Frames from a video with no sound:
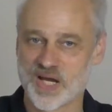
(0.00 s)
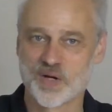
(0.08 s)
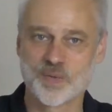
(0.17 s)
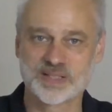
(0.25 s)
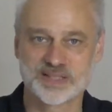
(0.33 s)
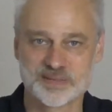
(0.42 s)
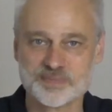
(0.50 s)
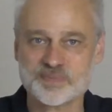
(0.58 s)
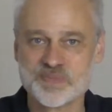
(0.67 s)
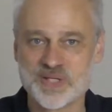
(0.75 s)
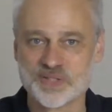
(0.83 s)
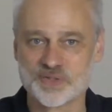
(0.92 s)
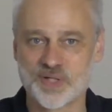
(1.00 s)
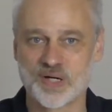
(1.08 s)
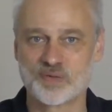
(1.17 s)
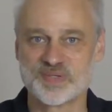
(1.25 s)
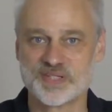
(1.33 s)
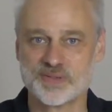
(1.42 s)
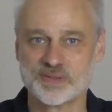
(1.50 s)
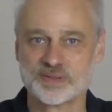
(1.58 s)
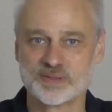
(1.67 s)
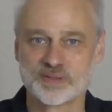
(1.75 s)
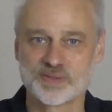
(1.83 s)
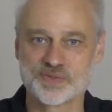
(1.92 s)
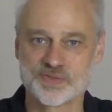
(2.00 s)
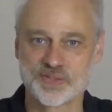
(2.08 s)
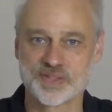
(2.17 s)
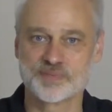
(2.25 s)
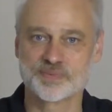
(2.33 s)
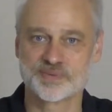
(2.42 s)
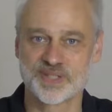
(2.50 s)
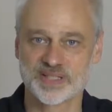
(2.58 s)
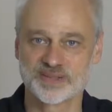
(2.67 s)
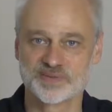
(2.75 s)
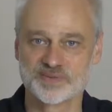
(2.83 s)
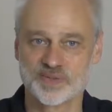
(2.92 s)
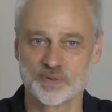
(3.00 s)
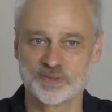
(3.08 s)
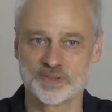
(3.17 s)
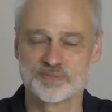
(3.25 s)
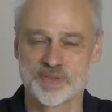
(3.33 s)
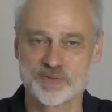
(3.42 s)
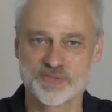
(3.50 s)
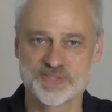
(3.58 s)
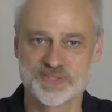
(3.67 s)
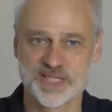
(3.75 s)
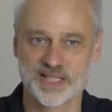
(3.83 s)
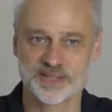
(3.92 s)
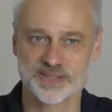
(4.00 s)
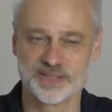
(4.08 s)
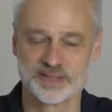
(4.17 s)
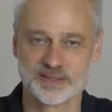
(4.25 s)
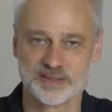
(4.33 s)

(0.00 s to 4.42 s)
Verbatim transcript: Welcome to our video concerning protective coating process selection.